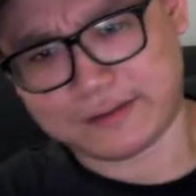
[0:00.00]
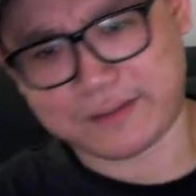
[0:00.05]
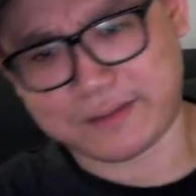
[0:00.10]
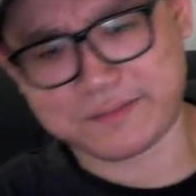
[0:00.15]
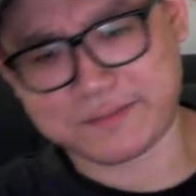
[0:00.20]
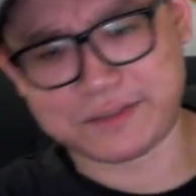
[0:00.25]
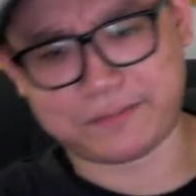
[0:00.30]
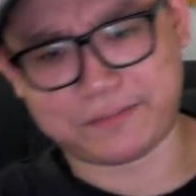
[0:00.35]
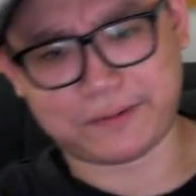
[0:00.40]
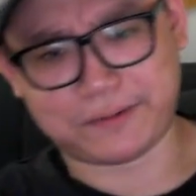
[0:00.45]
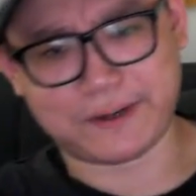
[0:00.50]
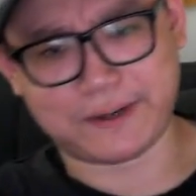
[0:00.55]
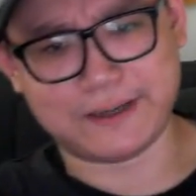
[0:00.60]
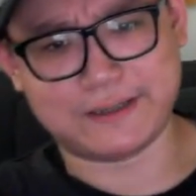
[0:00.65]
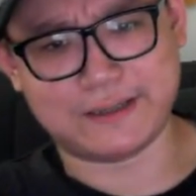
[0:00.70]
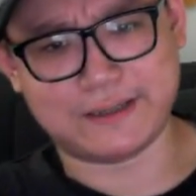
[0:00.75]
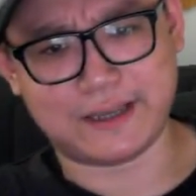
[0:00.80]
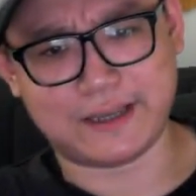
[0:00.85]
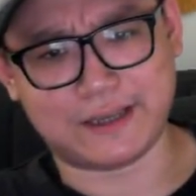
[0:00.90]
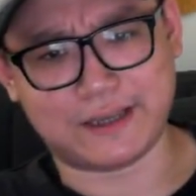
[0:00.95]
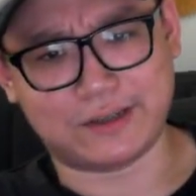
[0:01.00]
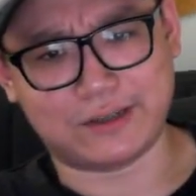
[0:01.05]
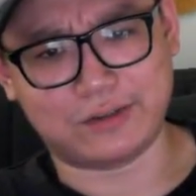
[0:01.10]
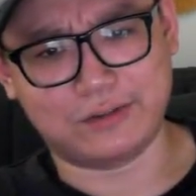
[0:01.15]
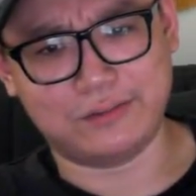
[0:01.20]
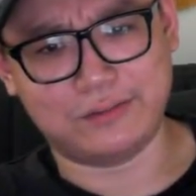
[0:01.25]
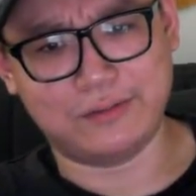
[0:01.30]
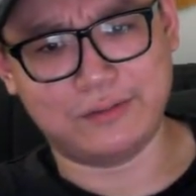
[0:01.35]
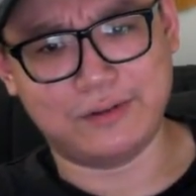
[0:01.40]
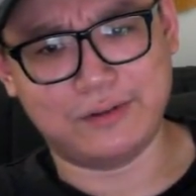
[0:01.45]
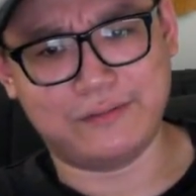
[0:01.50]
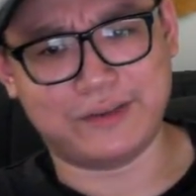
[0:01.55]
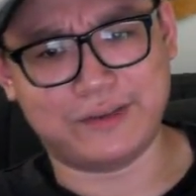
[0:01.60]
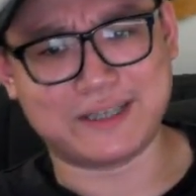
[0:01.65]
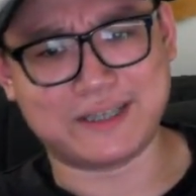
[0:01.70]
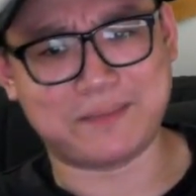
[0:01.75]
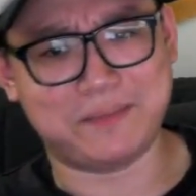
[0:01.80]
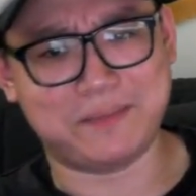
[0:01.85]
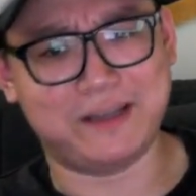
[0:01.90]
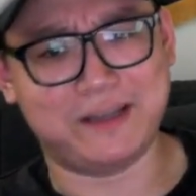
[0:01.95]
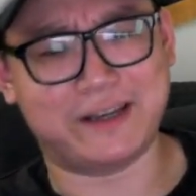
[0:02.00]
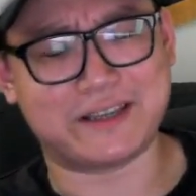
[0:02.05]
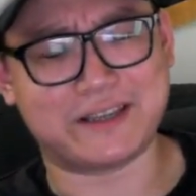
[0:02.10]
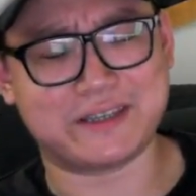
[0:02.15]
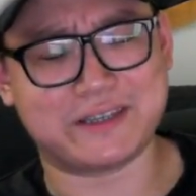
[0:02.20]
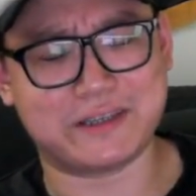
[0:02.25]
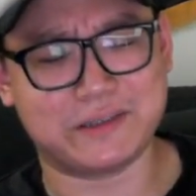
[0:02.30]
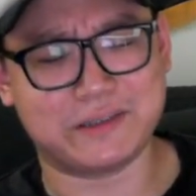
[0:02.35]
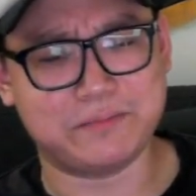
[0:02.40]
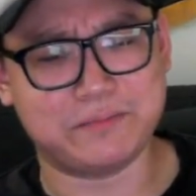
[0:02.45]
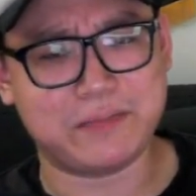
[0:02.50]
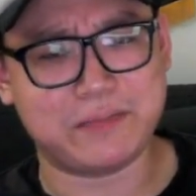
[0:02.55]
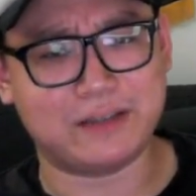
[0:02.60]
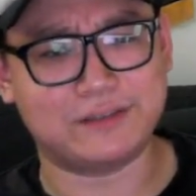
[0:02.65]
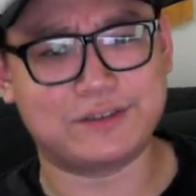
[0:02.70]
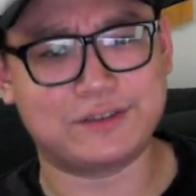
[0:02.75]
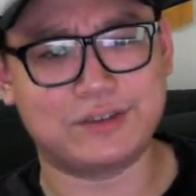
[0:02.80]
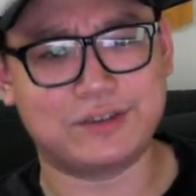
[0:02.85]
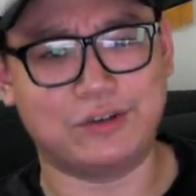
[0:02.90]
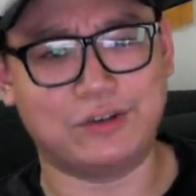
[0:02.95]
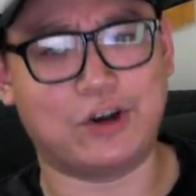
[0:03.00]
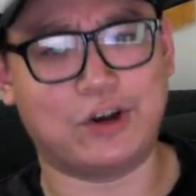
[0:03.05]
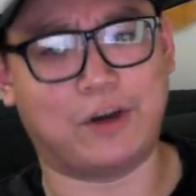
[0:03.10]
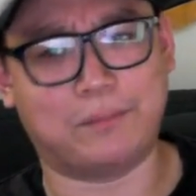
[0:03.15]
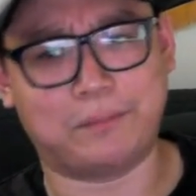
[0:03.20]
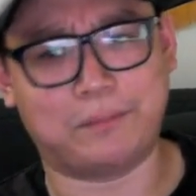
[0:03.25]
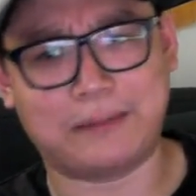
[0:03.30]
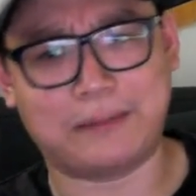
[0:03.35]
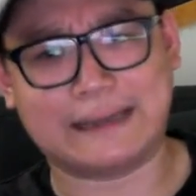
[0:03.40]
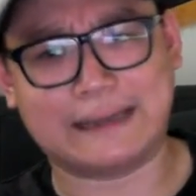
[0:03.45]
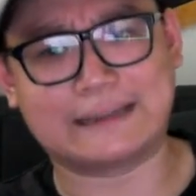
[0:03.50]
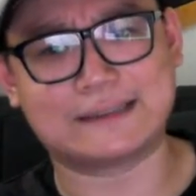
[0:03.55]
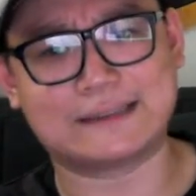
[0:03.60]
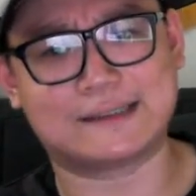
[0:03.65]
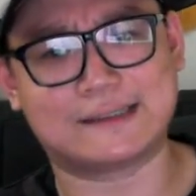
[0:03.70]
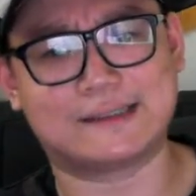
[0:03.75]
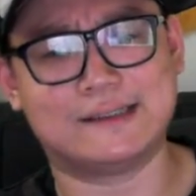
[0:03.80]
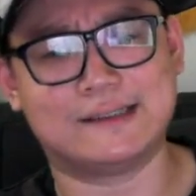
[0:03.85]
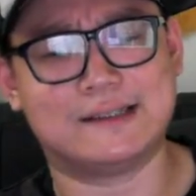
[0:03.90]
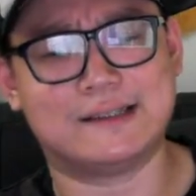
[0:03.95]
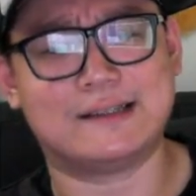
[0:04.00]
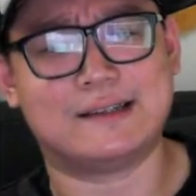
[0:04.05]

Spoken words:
I'm surprised that, for something that smelled so complex,